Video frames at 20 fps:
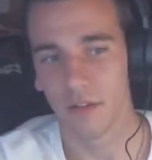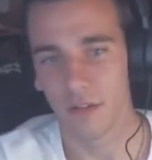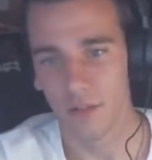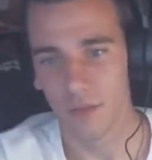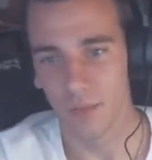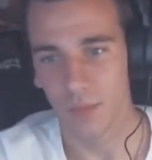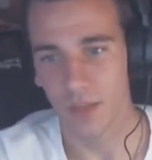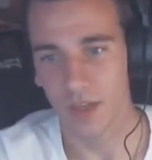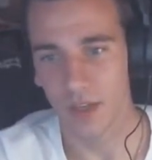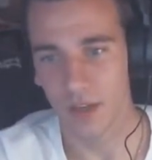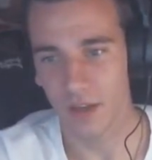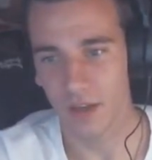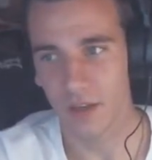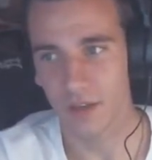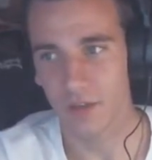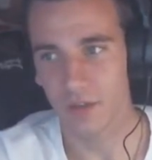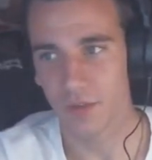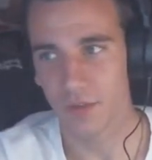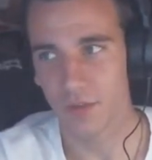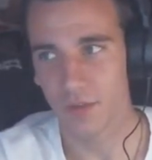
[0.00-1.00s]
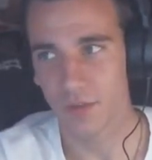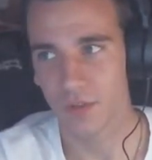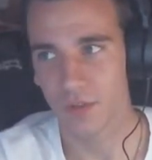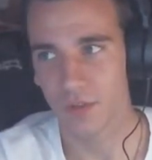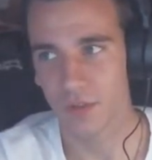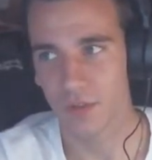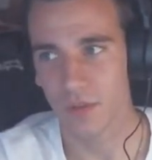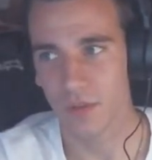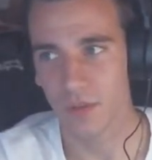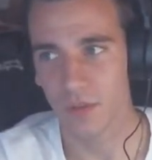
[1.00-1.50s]
because
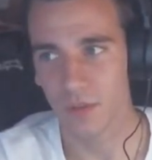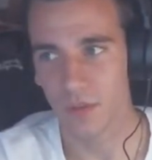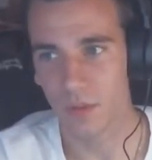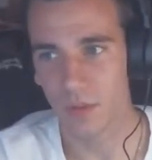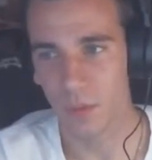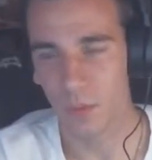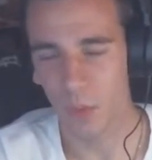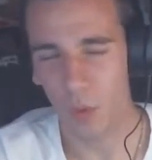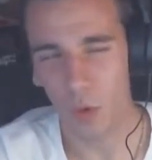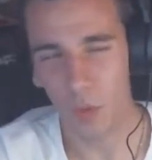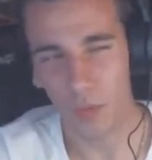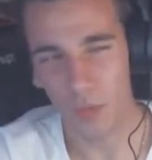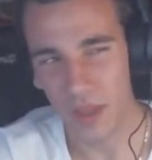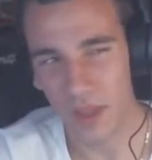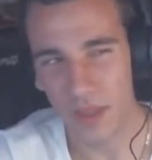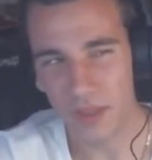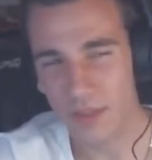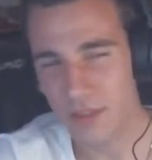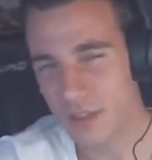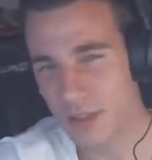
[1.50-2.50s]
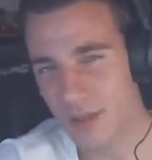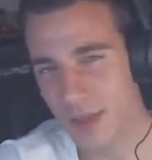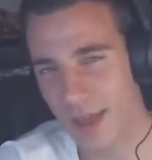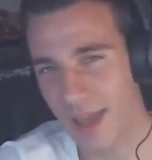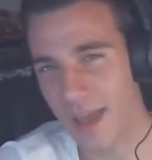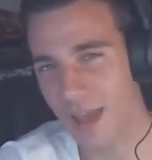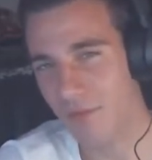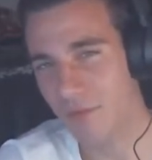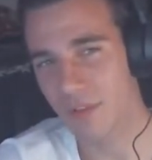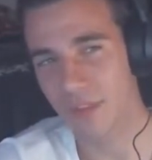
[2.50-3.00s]
the more pins you
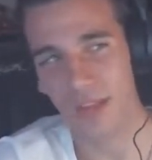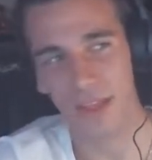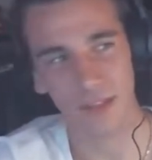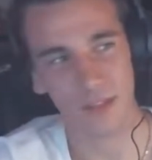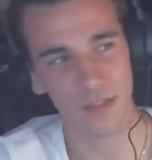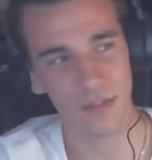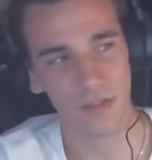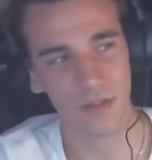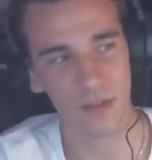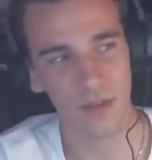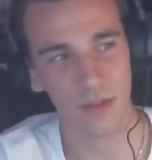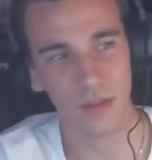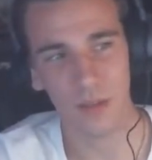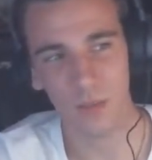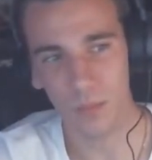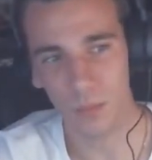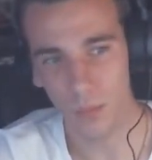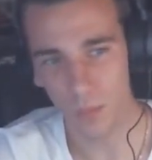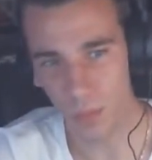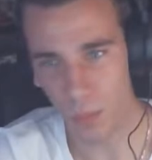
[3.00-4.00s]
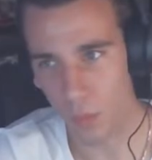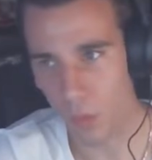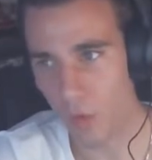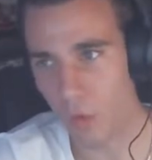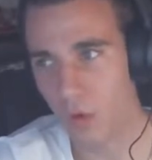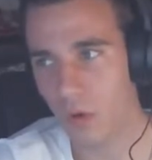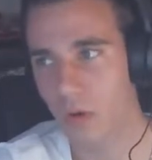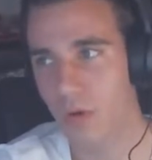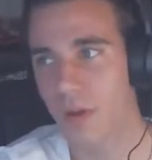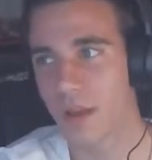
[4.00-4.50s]
have in that socket, the
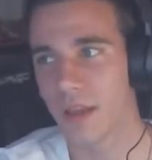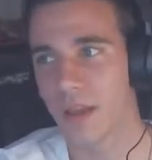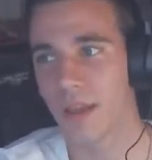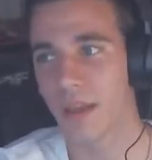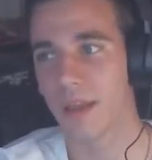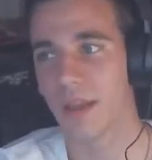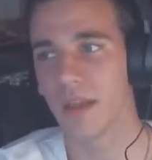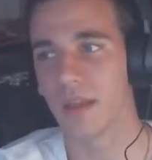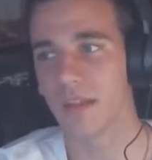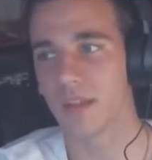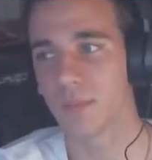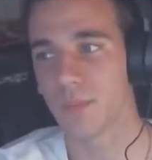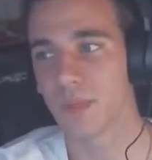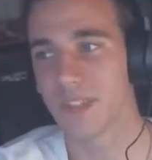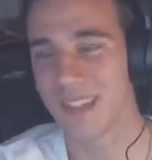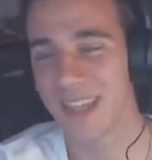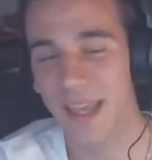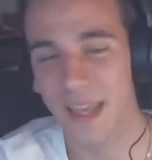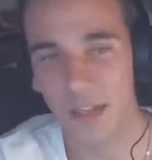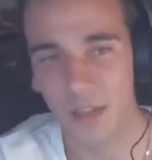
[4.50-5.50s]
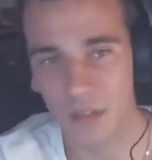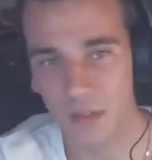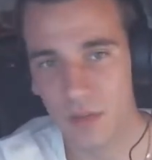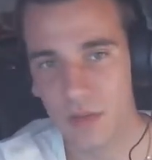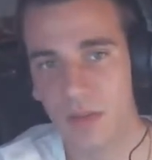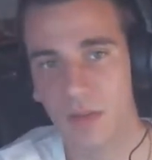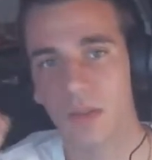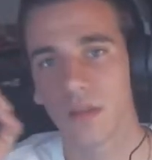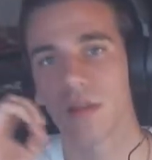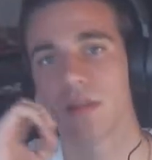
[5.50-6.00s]
more it is
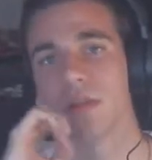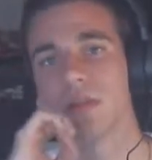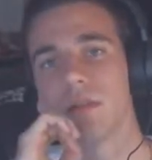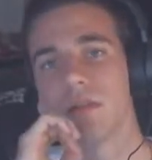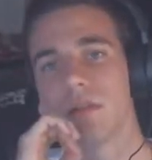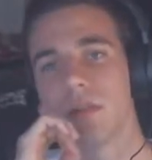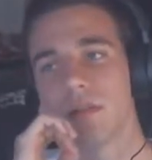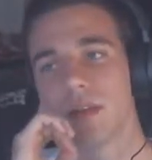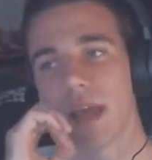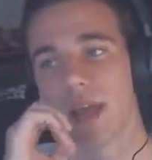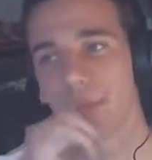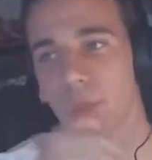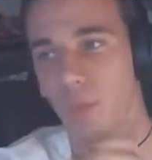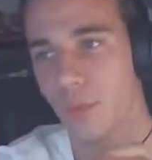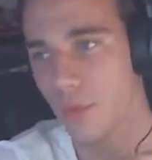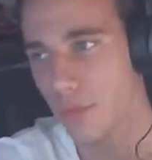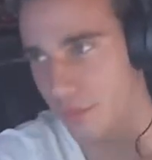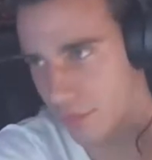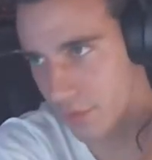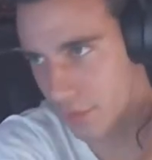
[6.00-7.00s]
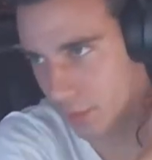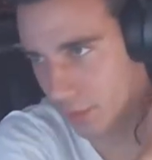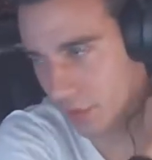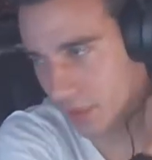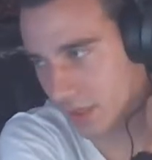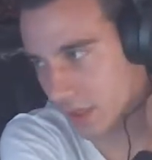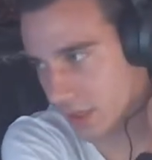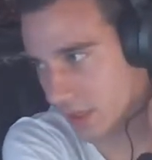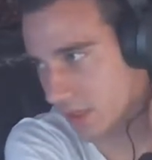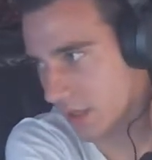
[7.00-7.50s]
potentially capable of
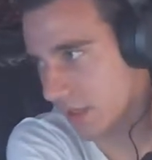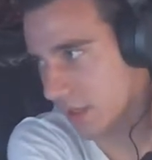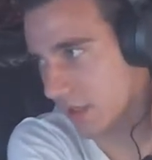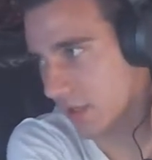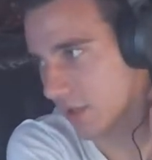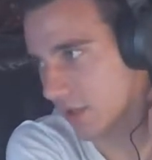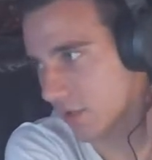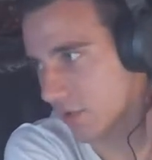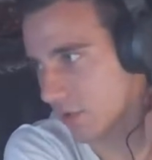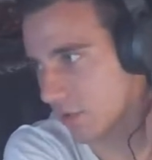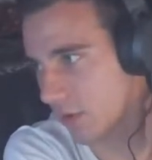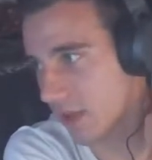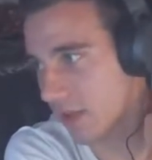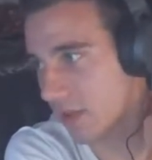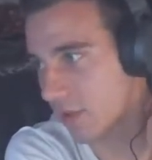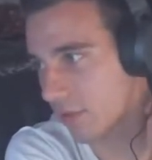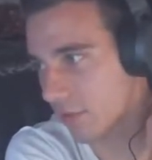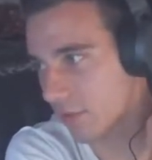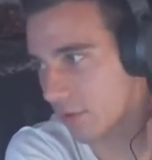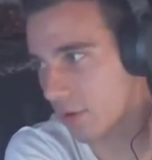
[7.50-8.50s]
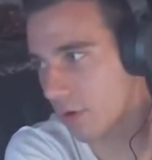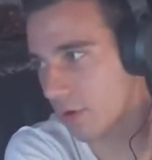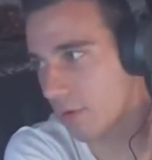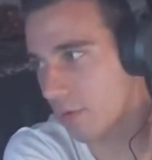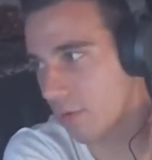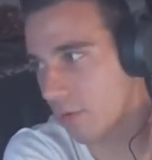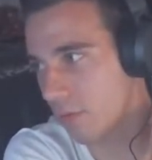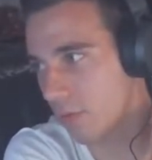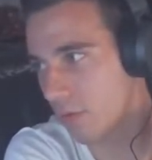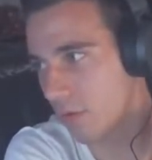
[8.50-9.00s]
doing. So I could throw
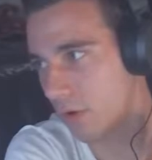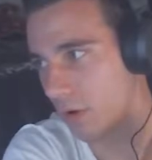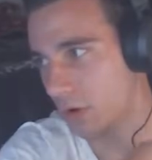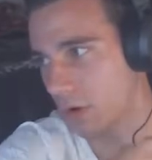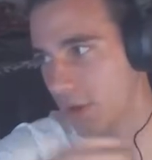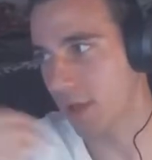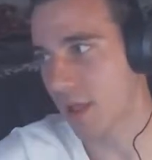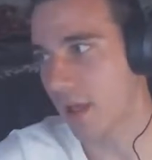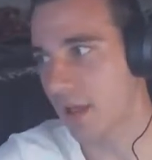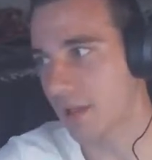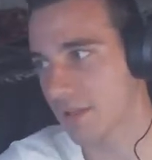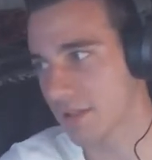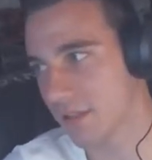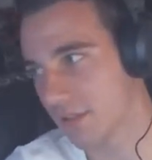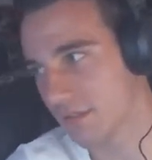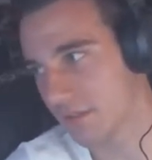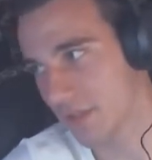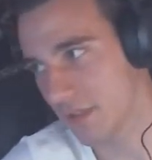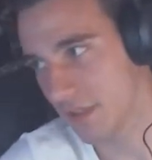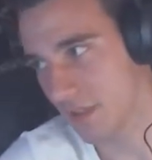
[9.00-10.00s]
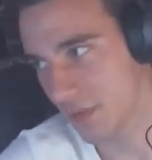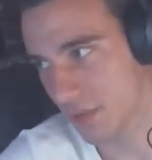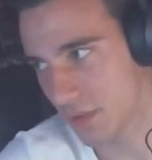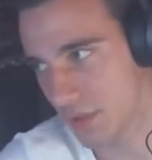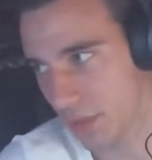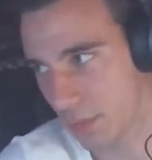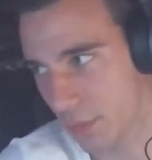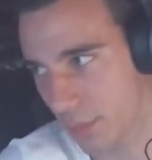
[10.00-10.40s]
a lot of stuff at this chip,